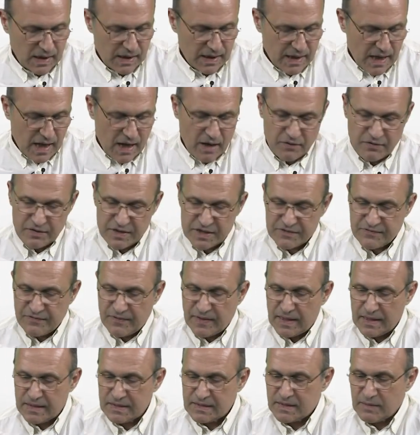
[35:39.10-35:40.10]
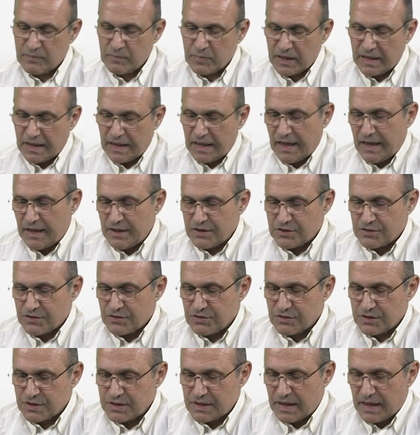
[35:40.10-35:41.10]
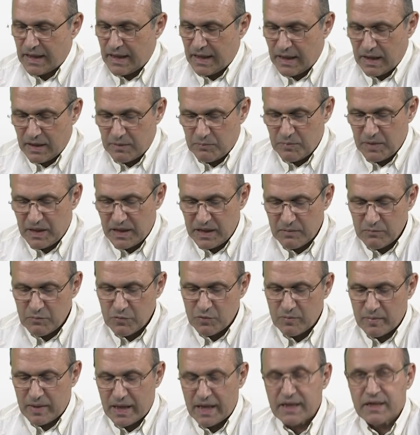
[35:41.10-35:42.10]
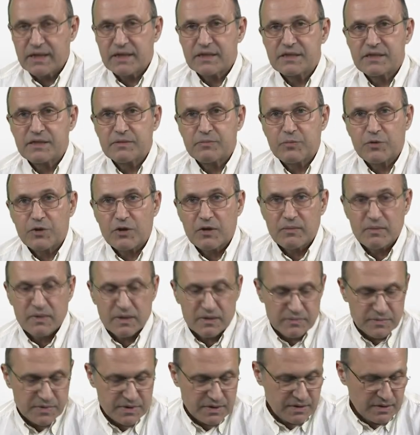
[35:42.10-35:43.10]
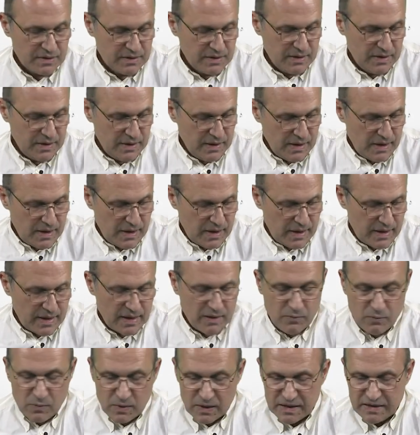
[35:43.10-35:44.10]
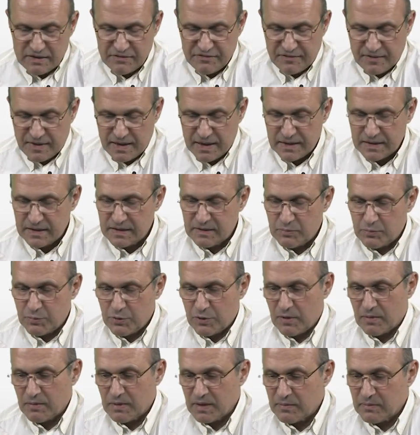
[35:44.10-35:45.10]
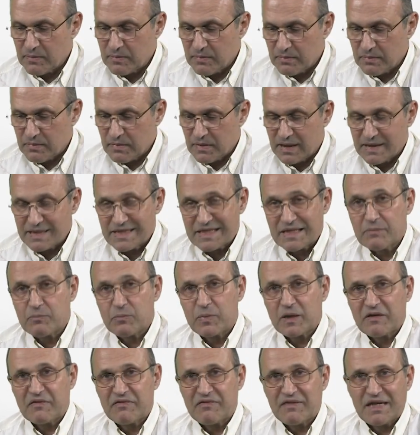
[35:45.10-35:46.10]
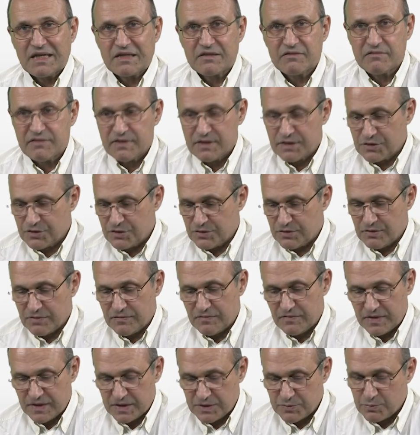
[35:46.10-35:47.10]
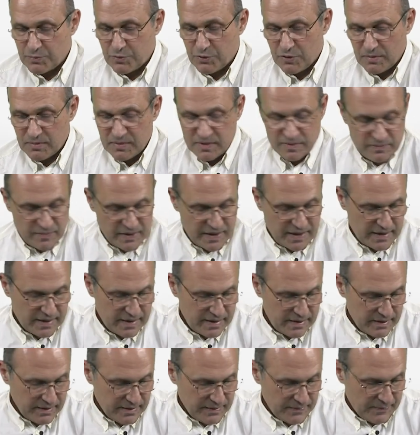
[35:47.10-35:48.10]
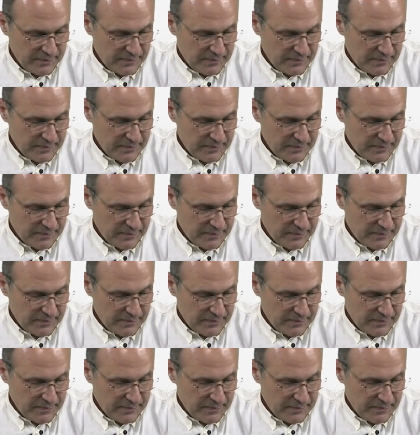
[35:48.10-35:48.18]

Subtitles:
Now, this finds applications in minimum energy problems, and I will define the problem, a simplified version of this problem here.